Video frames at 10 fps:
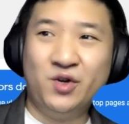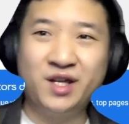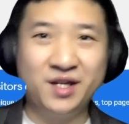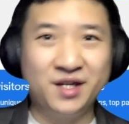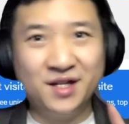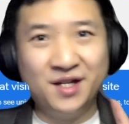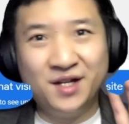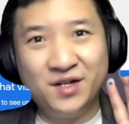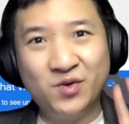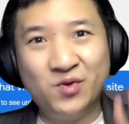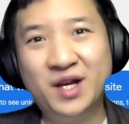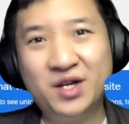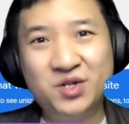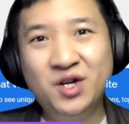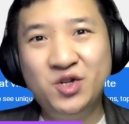Okay, to
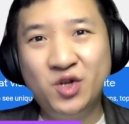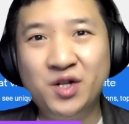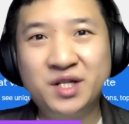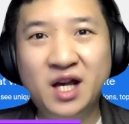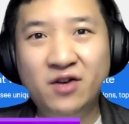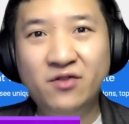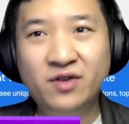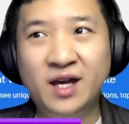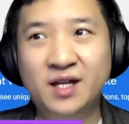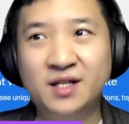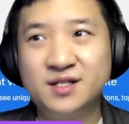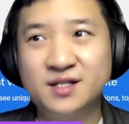make sure yourself had